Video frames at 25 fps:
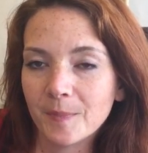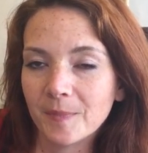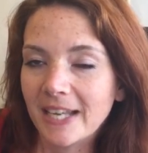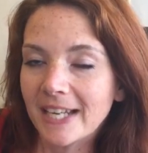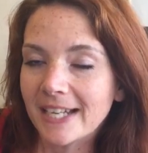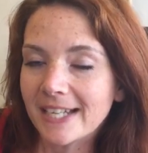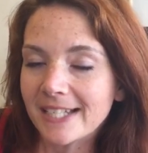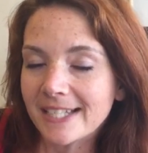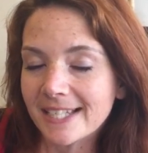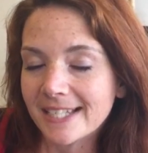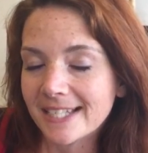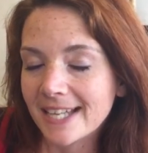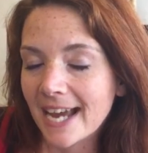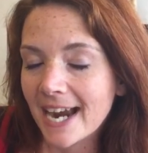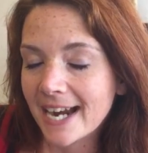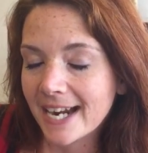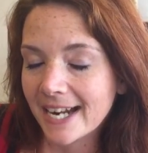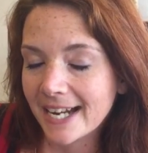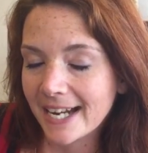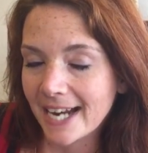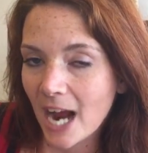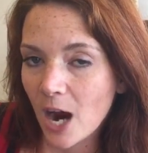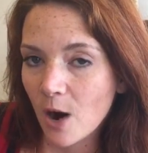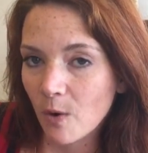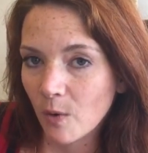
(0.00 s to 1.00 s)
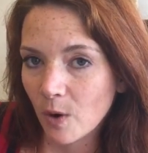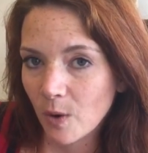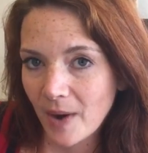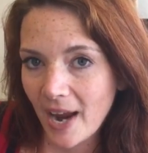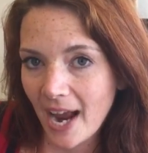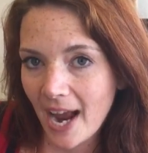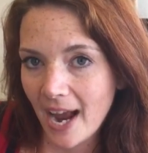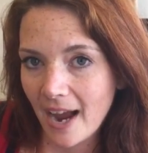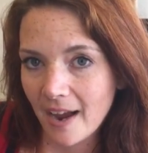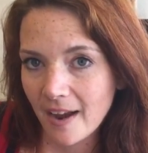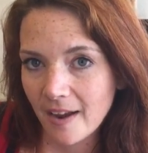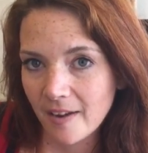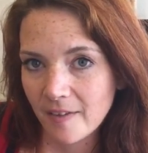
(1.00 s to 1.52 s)
In a society now where we
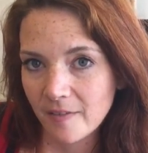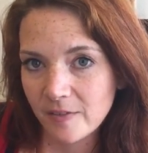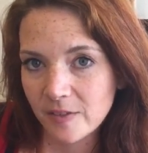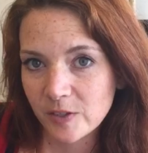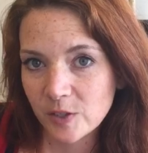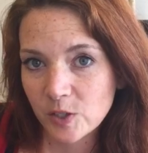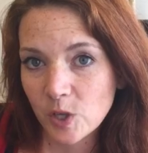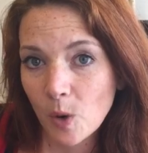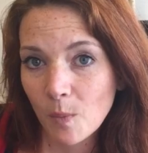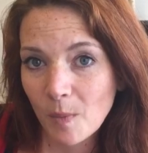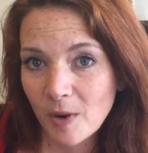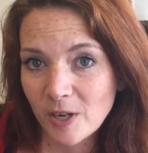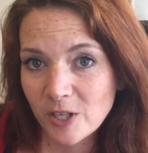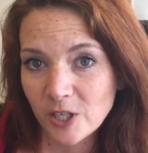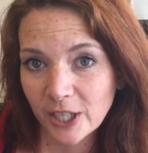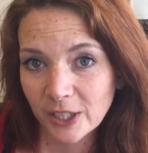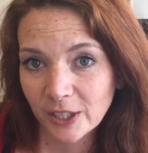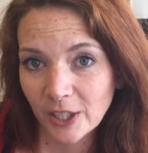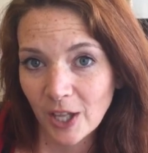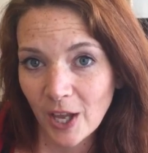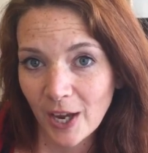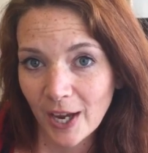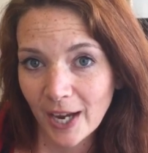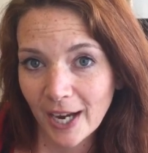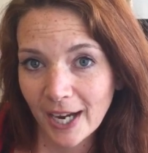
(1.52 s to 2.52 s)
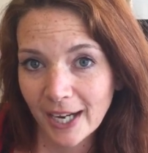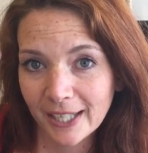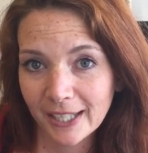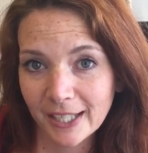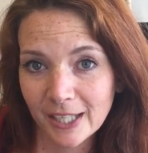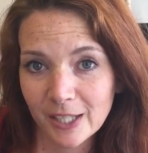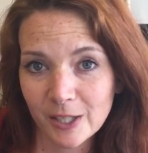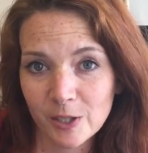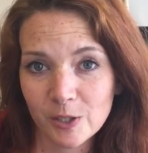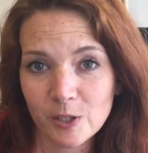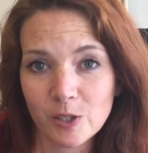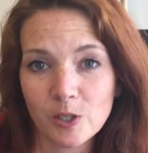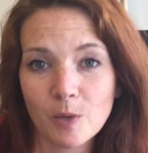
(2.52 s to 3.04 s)
have so much online
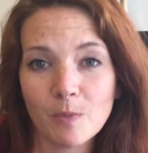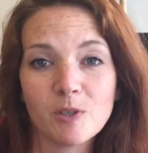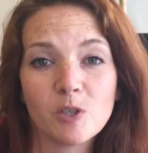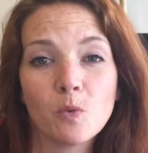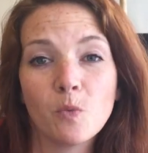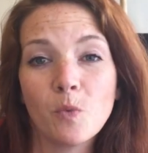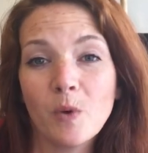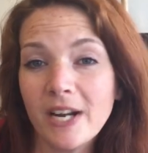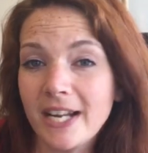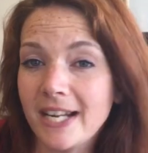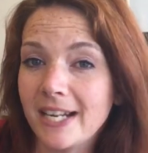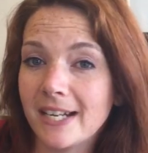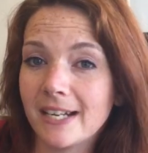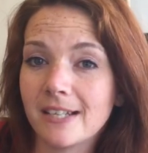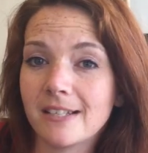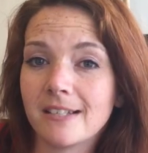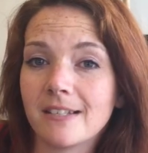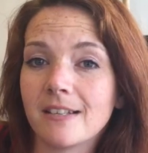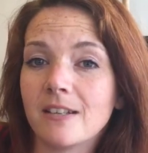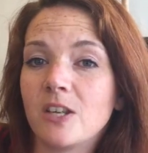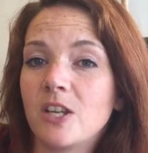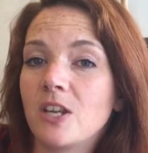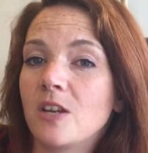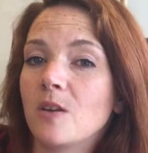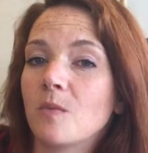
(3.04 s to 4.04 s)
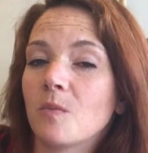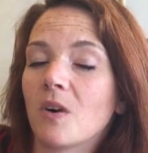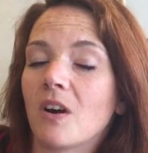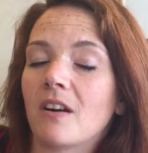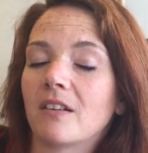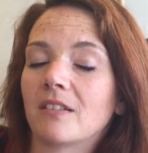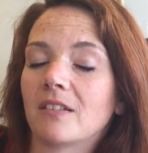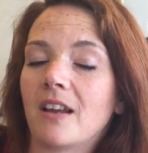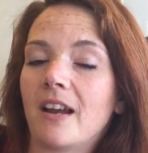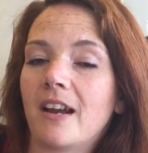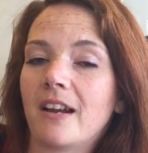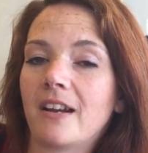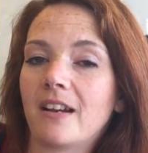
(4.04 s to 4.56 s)
and there's so much wittiness and humor
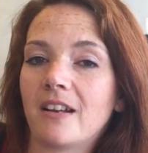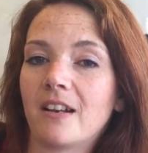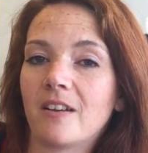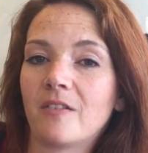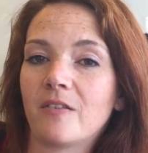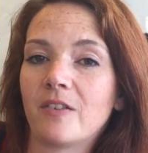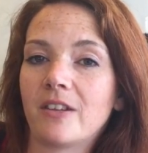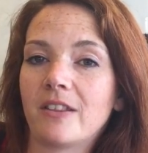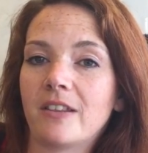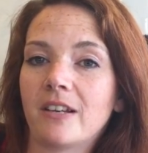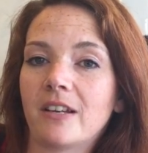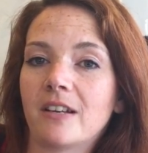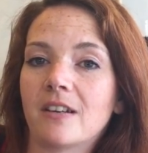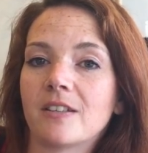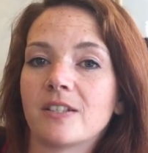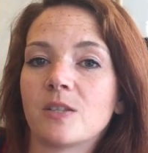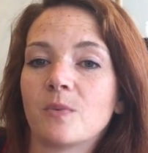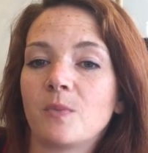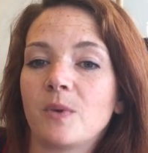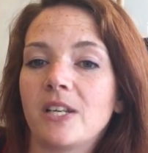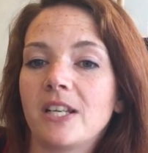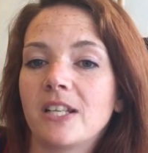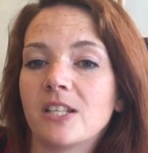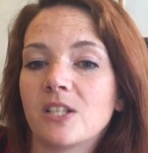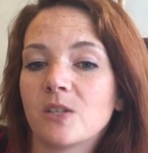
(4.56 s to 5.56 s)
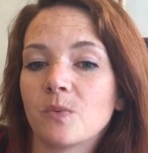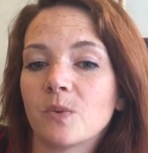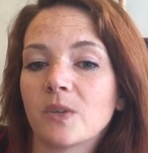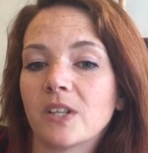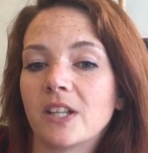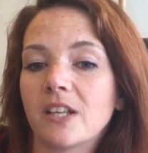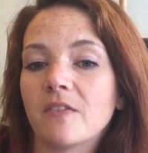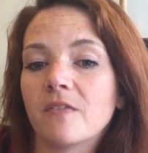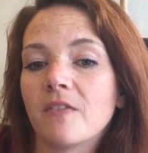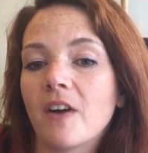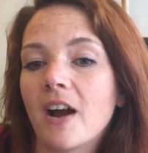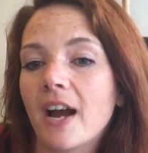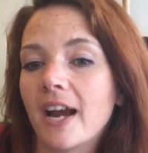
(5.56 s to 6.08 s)
online and everything else, that we need to
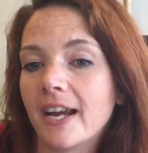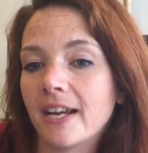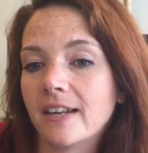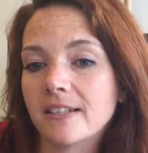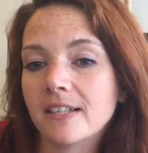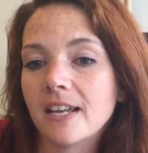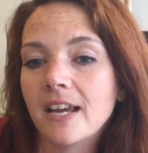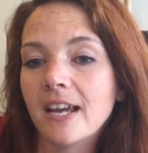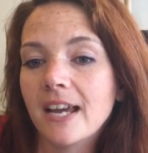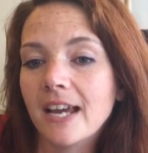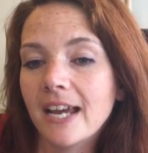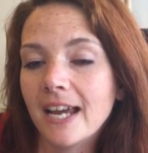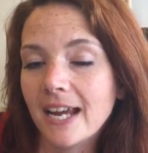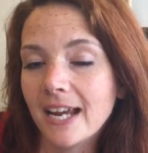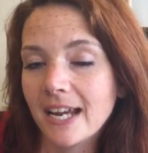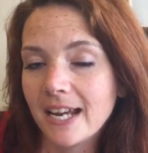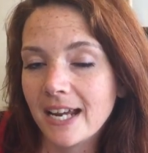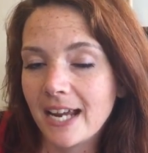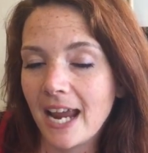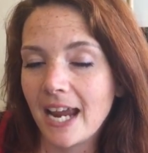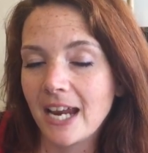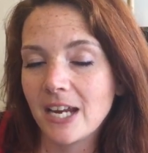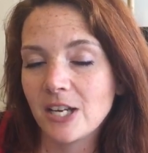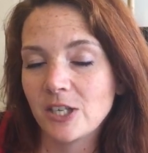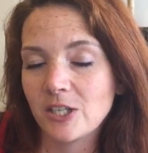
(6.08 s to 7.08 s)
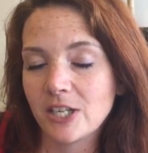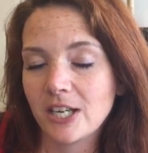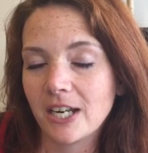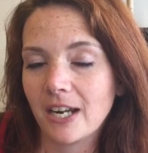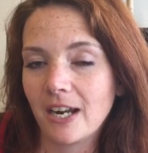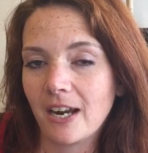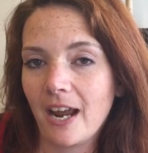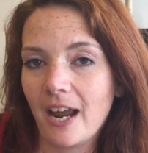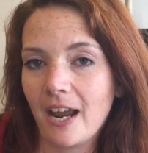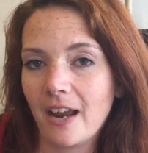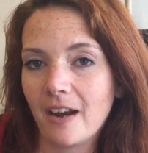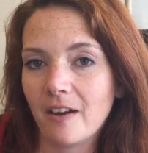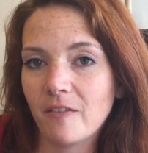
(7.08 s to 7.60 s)
really find
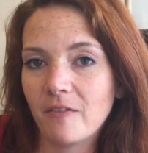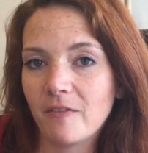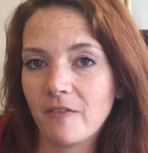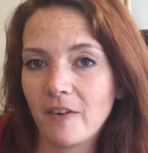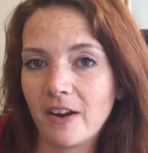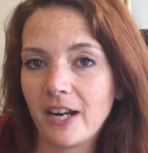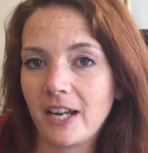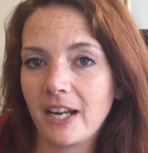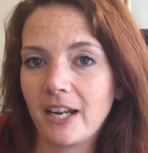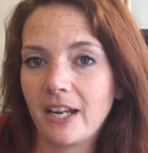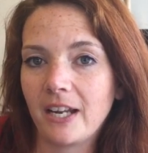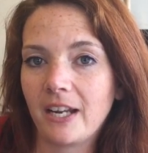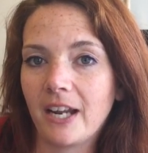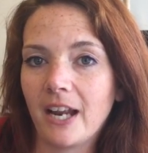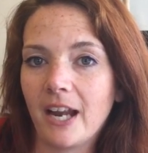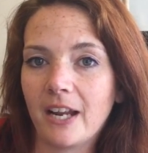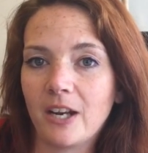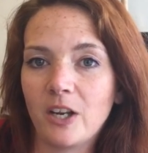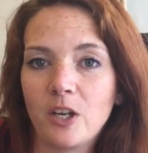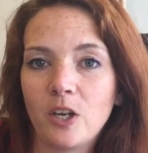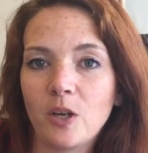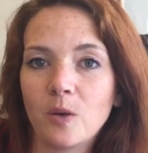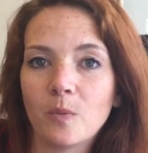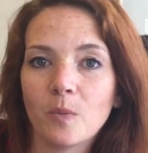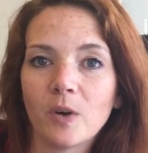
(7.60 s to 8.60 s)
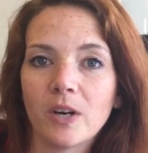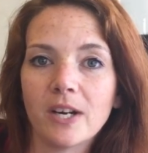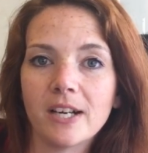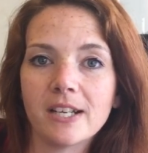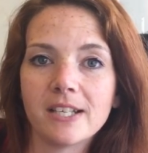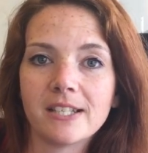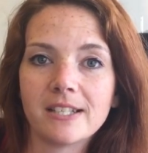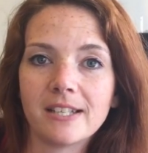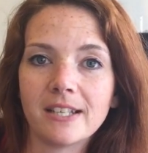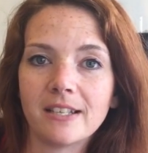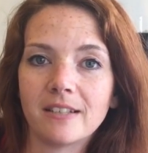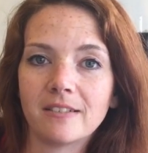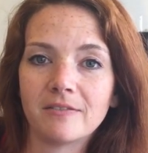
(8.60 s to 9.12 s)
engaging and funny and
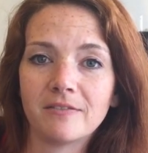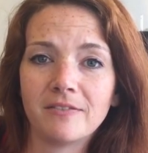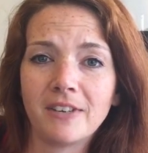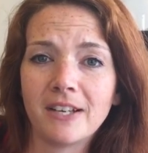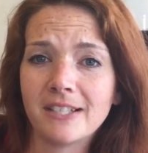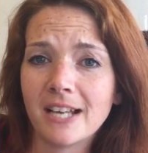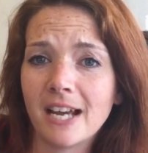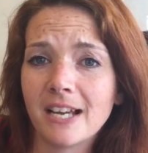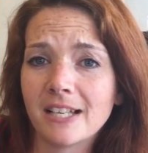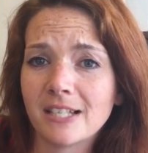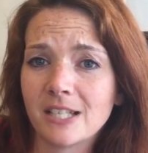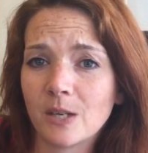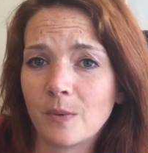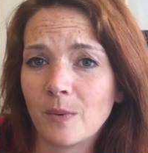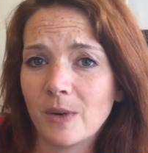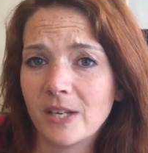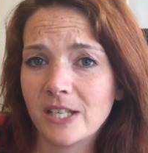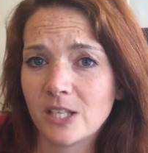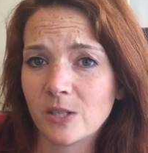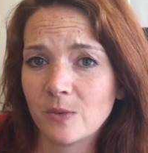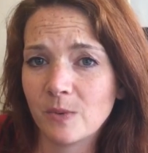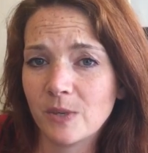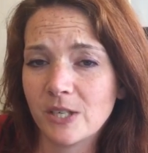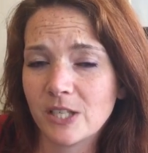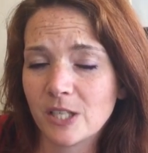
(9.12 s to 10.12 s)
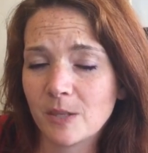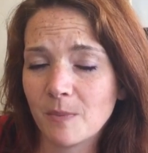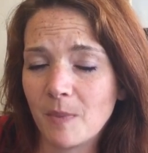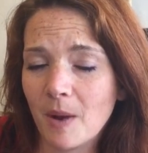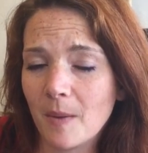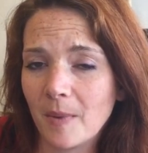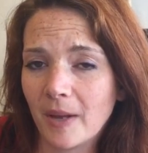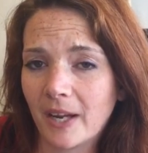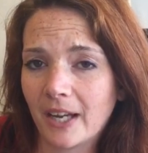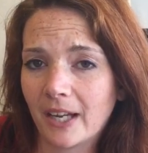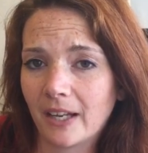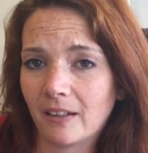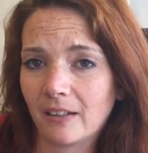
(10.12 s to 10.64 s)
humorous and fantastic ways to reach the
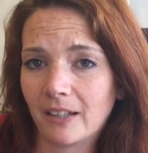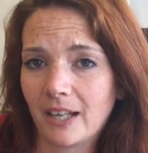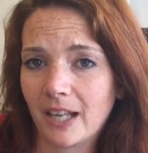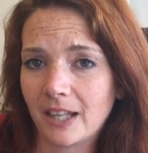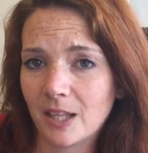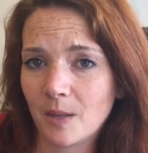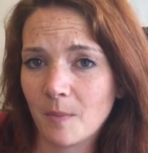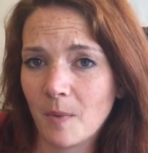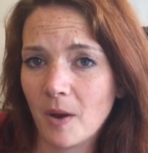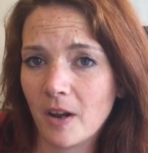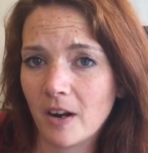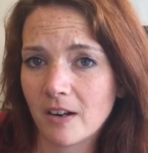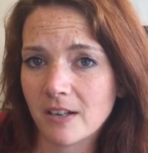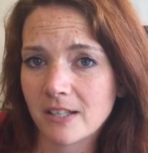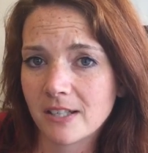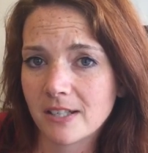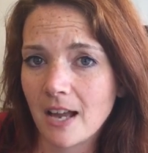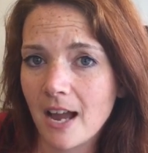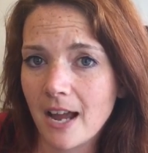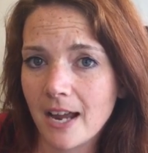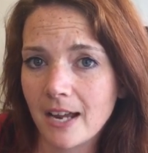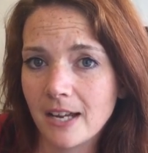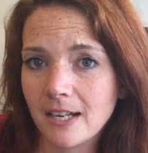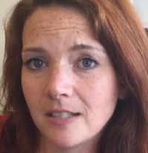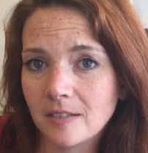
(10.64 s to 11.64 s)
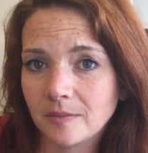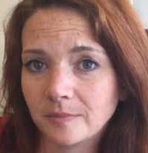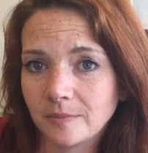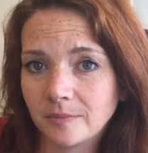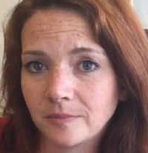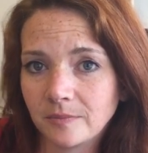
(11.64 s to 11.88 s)
public and get them on our side.